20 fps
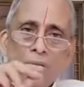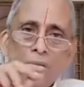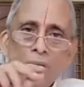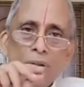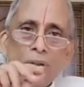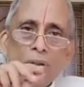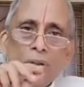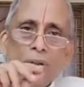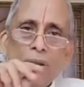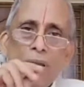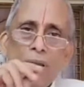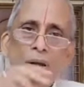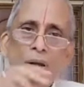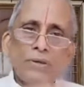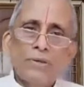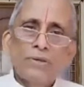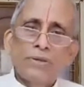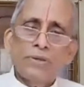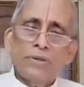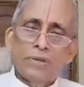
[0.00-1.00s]

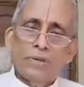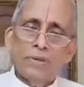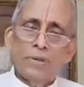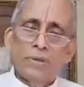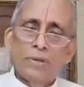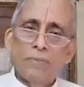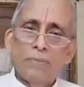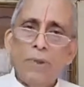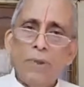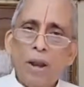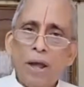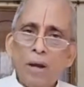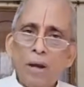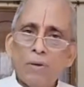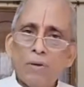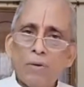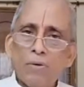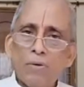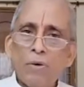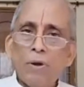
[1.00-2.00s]
Needs
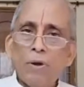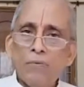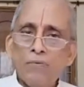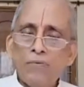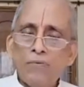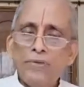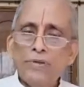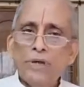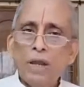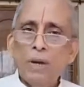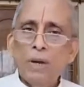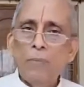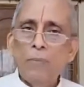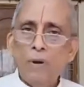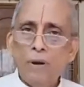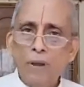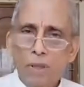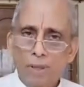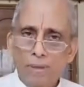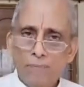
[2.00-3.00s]
belong to our physical
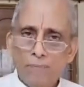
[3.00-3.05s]
body,